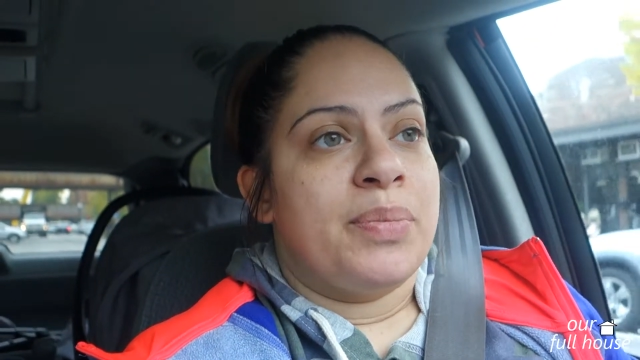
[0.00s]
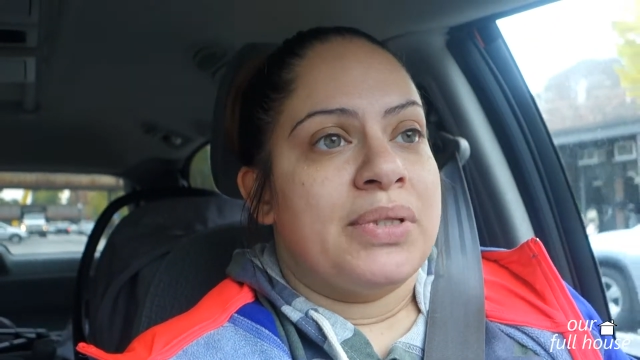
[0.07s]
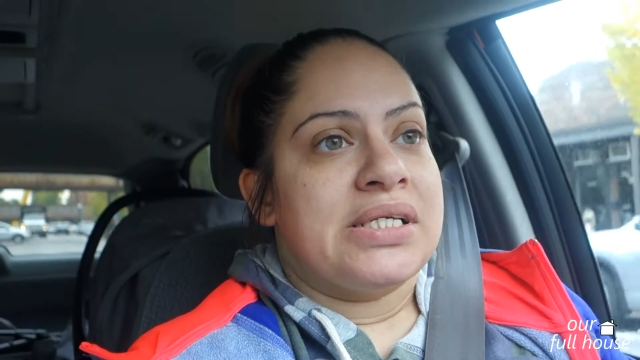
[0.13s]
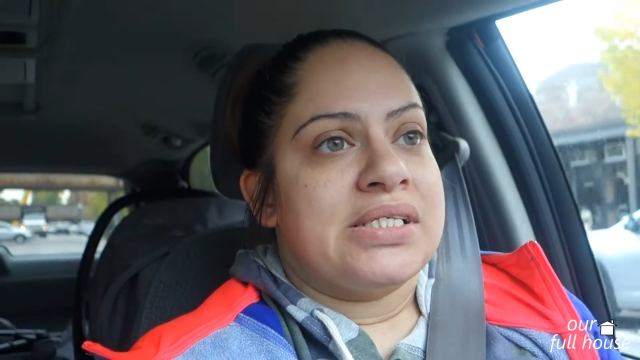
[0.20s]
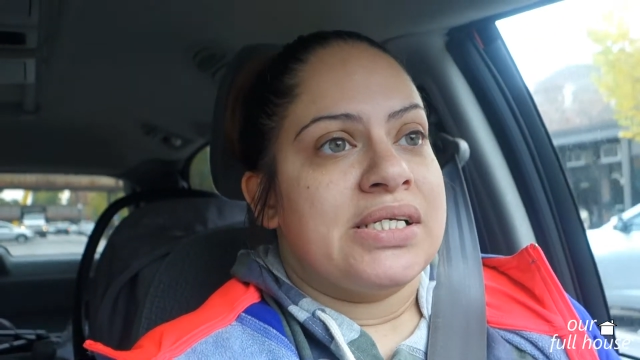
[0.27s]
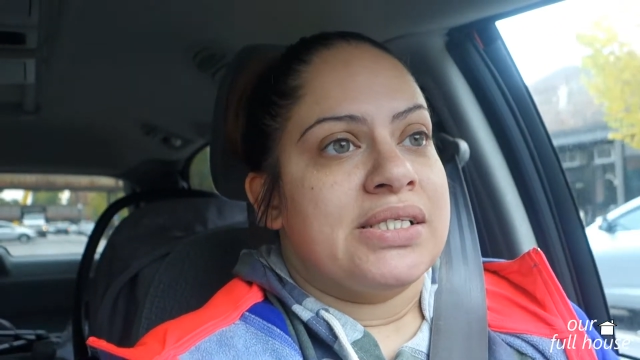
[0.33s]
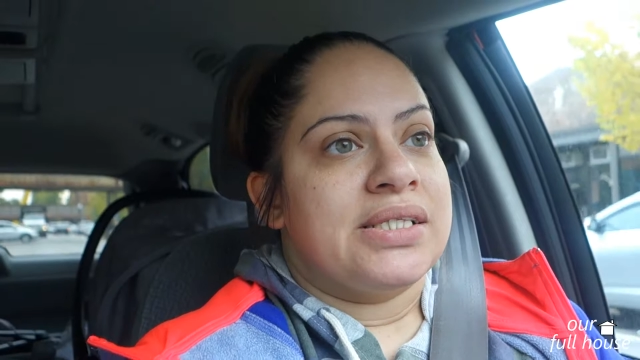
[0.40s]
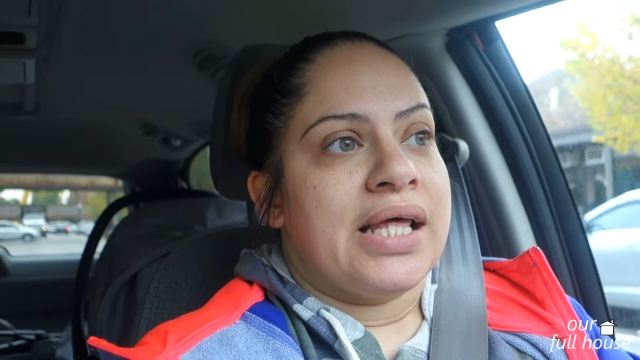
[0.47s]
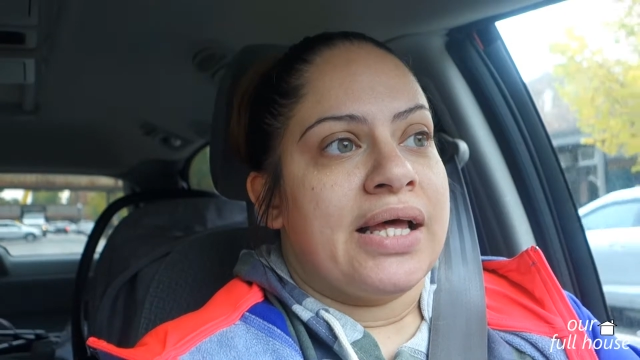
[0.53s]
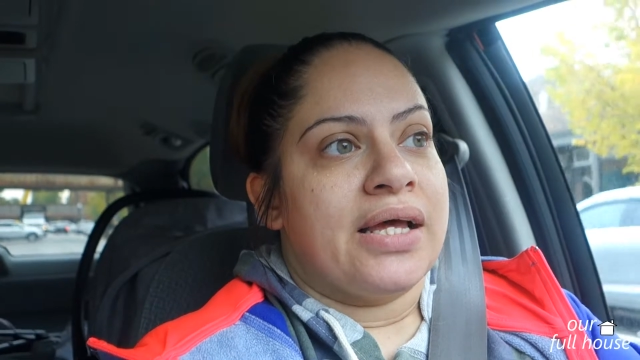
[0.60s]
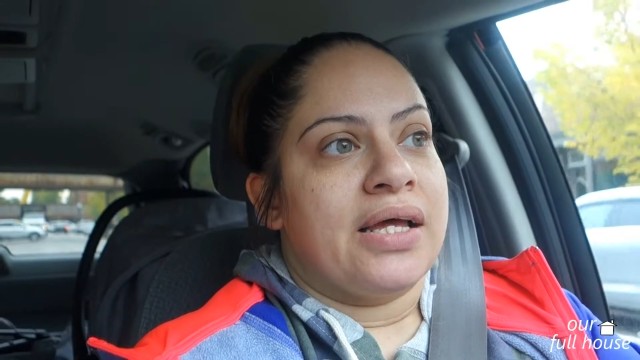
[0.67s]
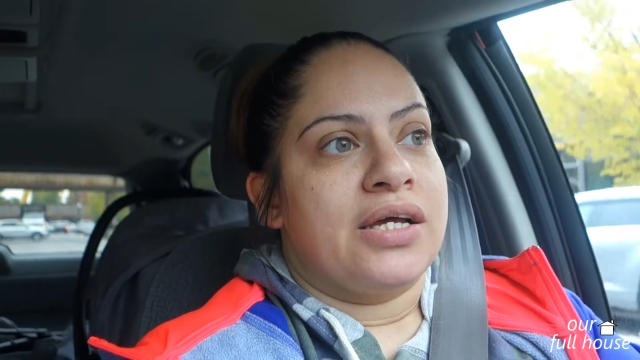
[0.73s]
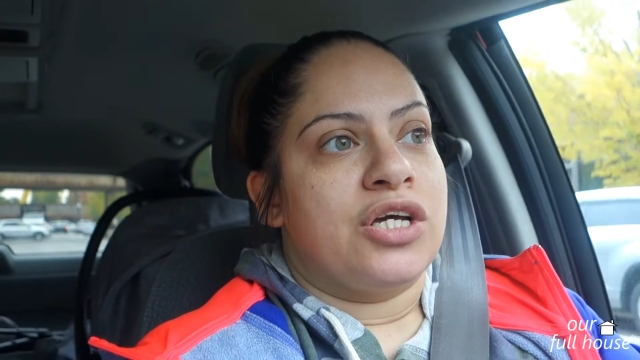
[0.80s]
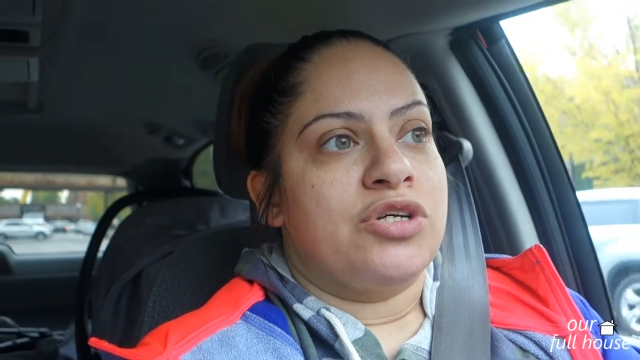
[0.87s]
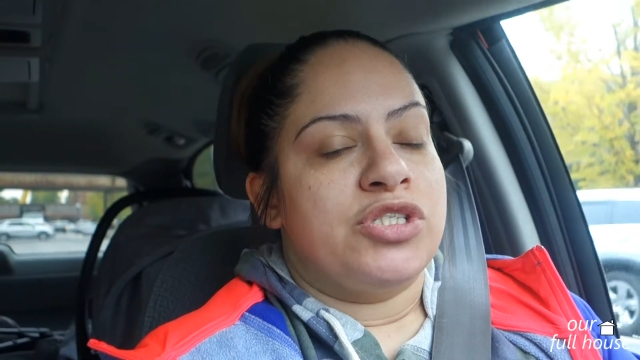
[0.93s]
but they said
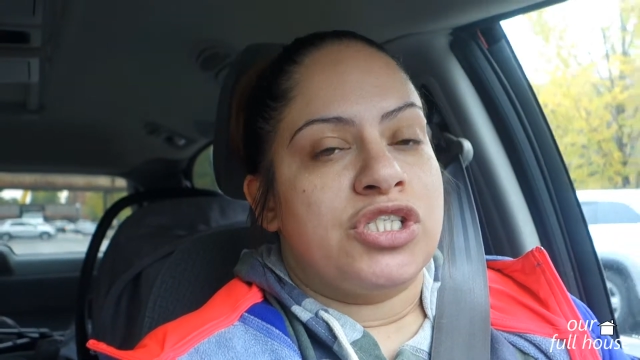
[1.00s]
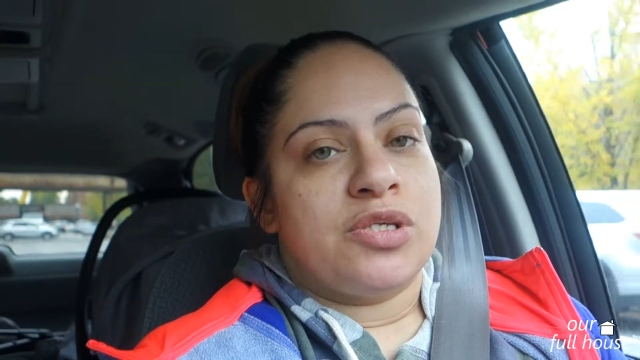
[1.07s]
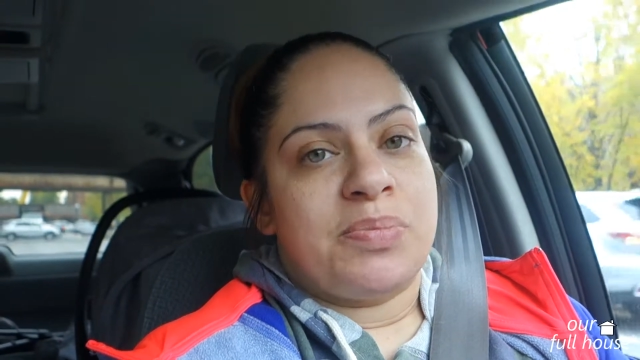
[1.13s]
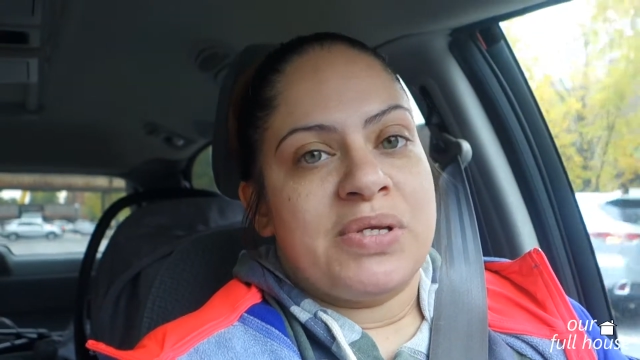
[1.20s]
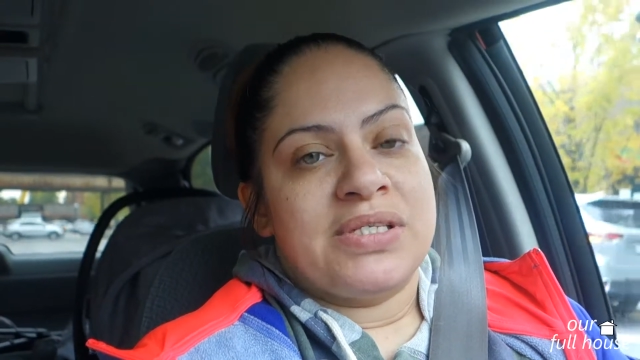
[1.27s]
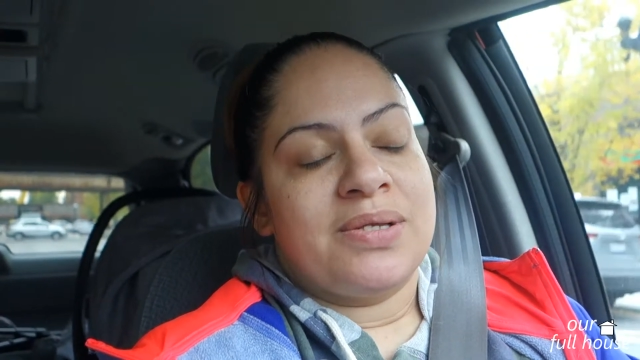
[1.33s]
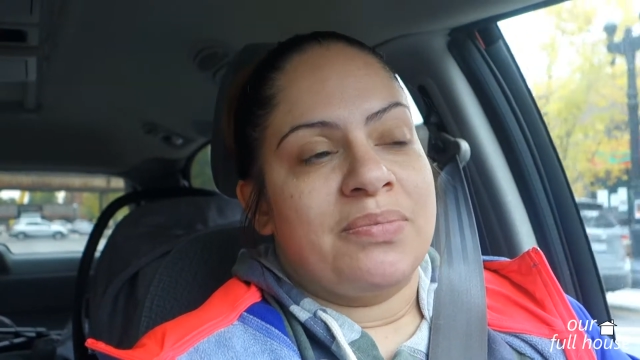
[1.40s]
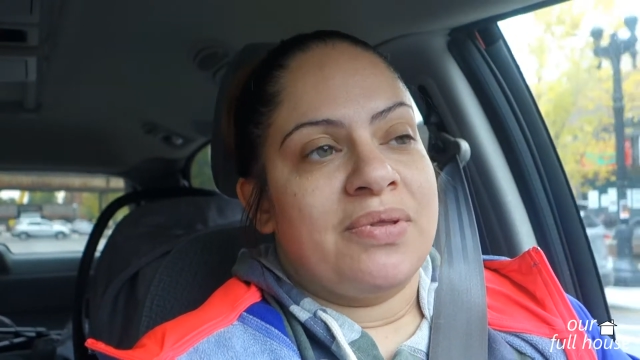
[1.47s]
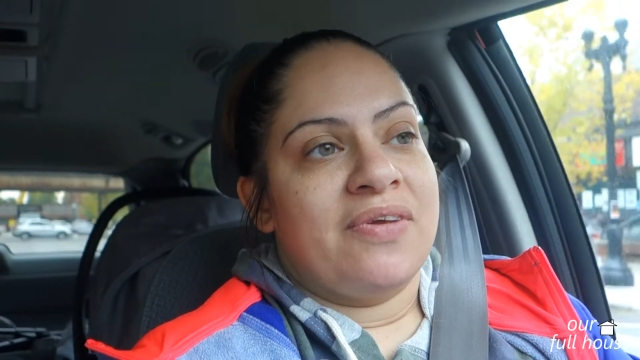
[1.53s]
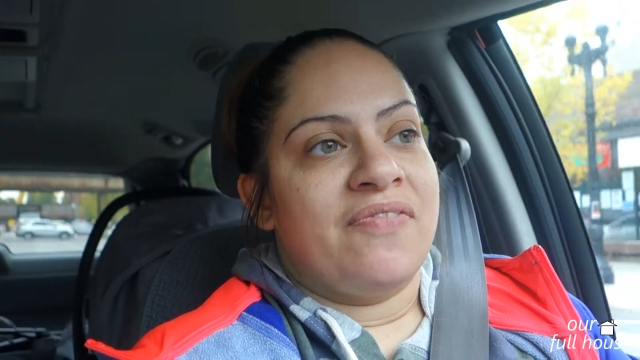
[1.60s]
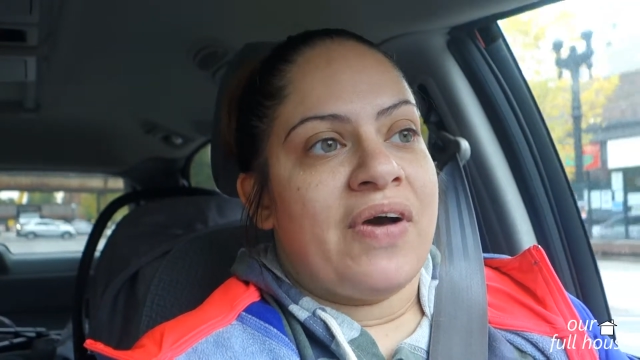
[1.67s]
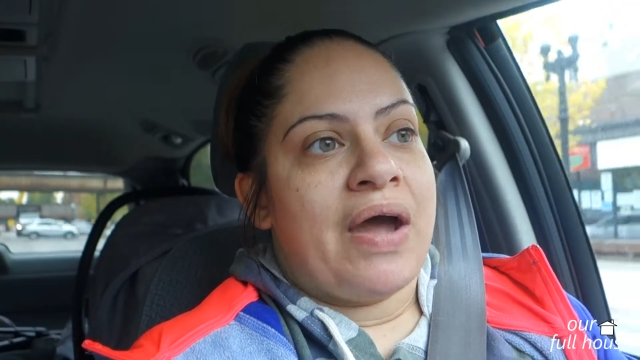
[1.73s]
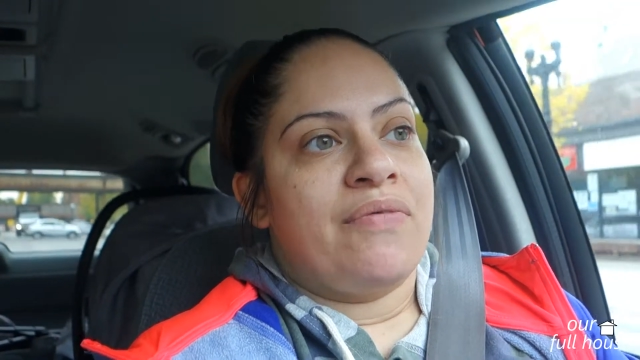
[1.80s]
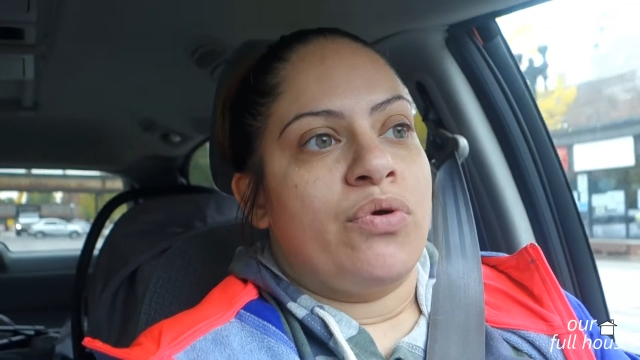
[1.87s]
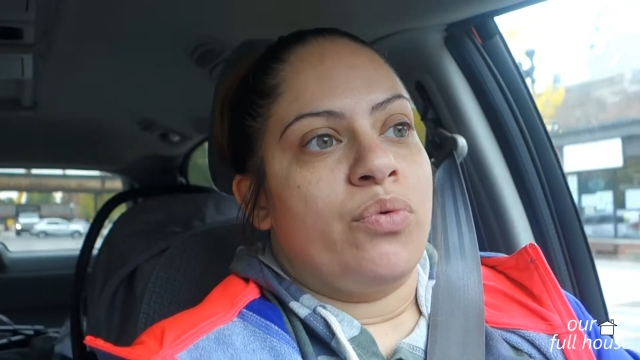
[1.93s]
that it could just be something
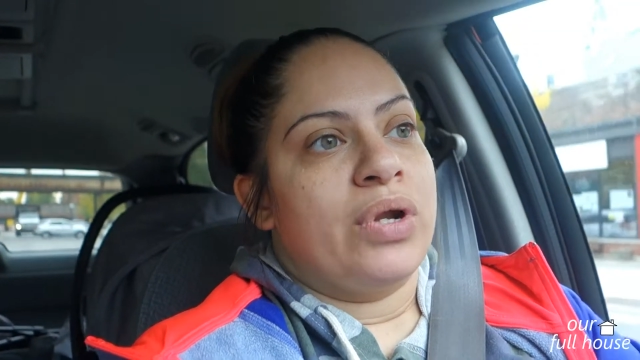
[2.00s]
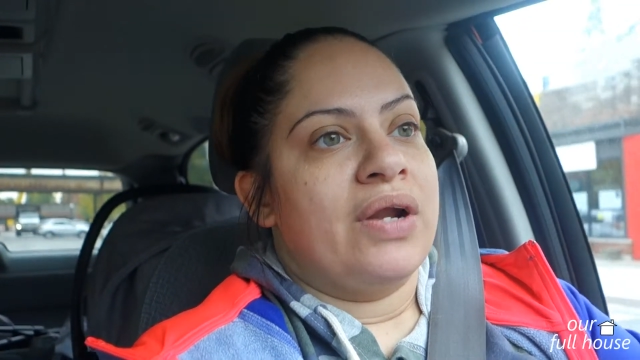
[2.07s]
viral,